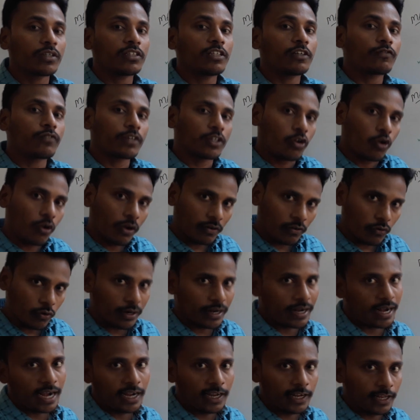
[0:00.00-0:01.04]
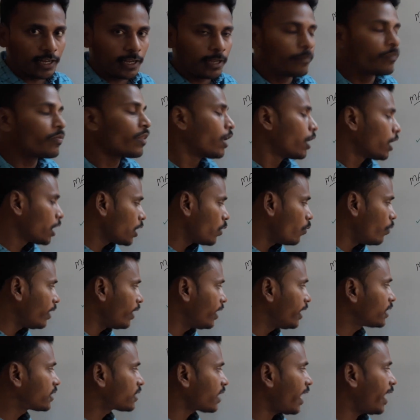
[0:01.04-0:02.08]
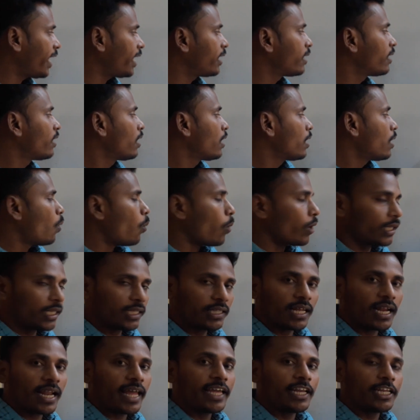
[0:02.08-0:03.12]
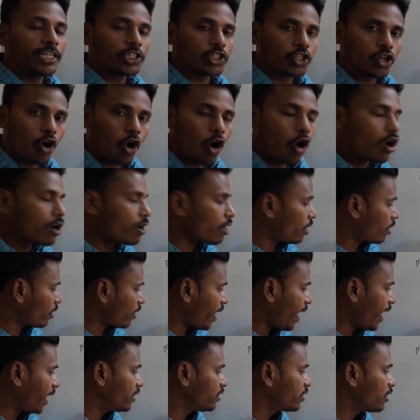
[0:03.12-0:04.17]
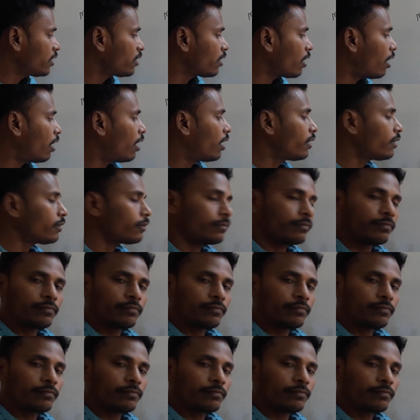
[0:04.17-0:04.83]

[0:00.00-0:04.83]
the quadratic, you will decide whether the line is chord or tangent or